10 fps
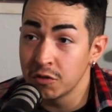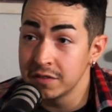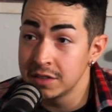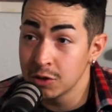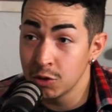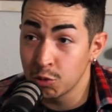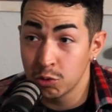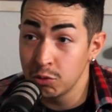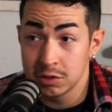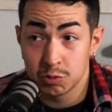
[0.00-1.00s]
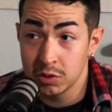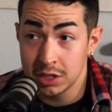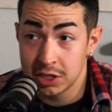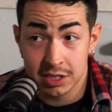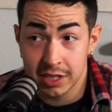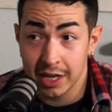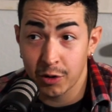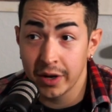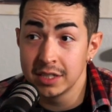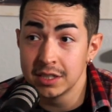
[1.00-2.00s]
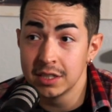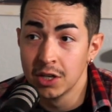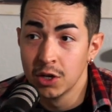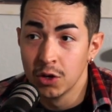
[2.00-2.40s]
15 year old Roo was really just that crazy,